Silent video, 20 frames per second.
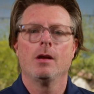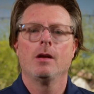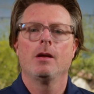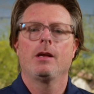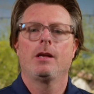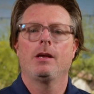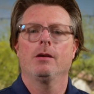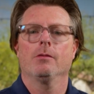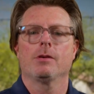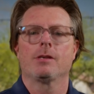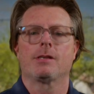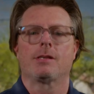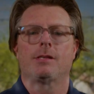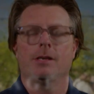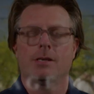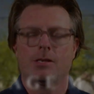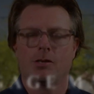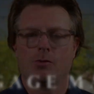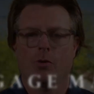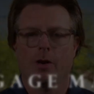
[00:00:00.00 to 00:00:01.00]
Here is
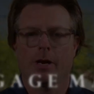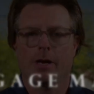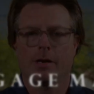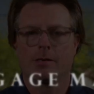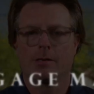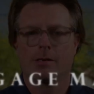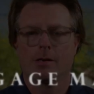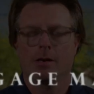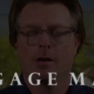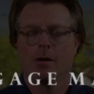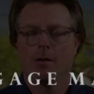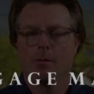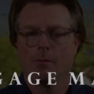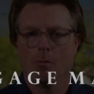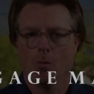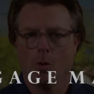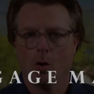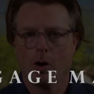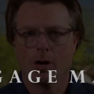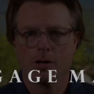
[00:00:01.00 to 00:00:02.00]
this week's
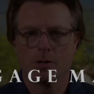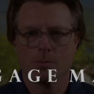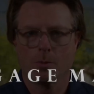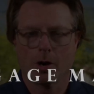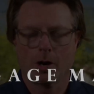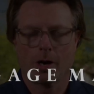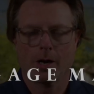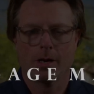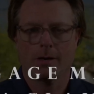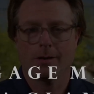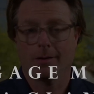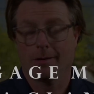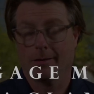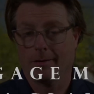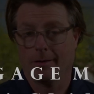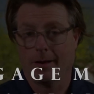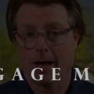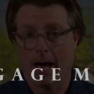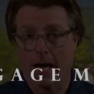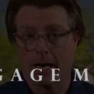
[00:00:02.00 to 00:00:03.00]
mortgage market
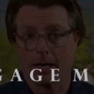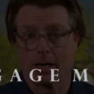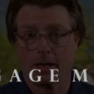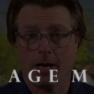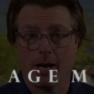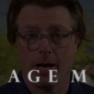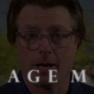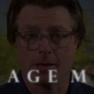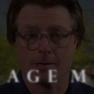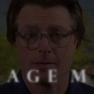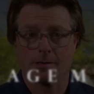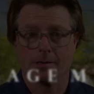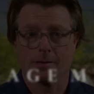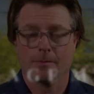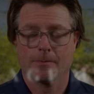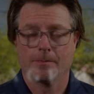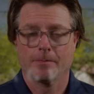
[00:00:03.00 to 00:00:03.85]
at a glance.